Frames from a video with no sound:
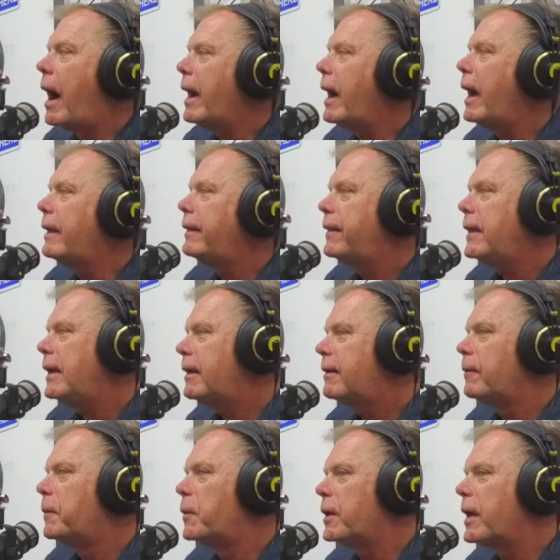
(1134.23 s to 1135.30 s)
I think
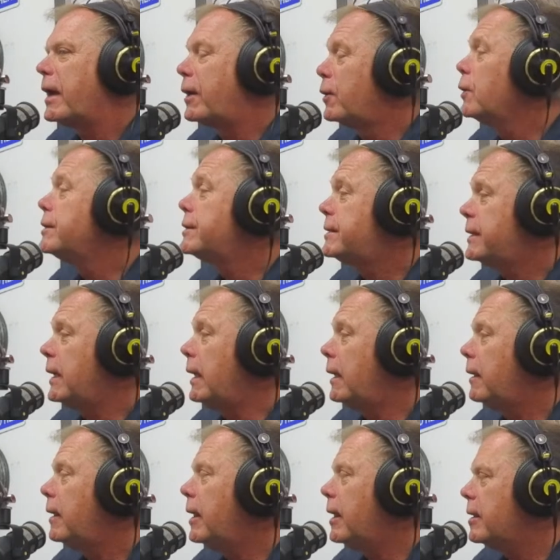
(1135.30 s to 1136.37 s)
what I could
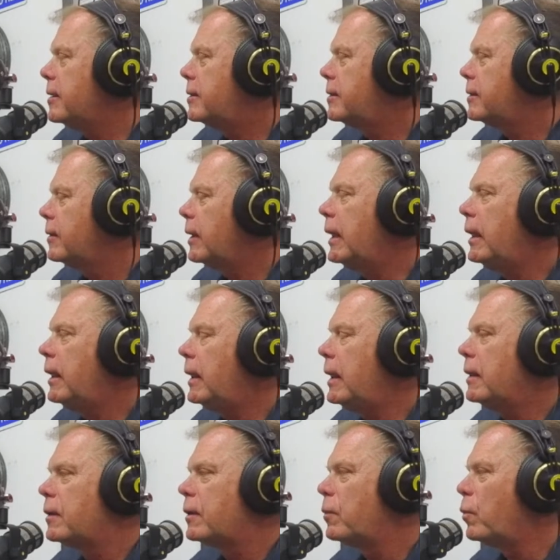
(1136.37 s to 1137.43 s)
see is
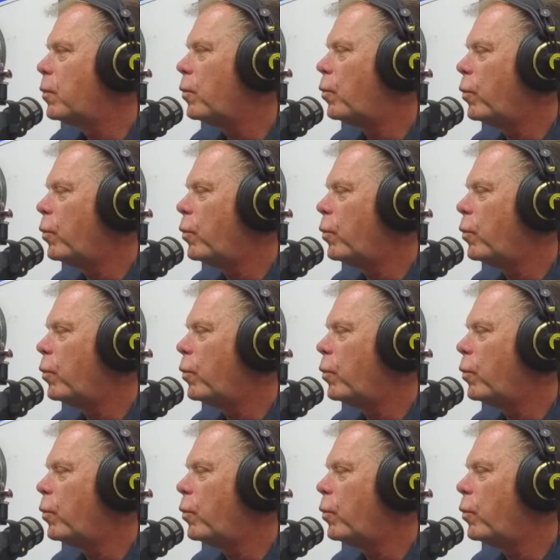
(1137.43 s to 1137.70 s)
either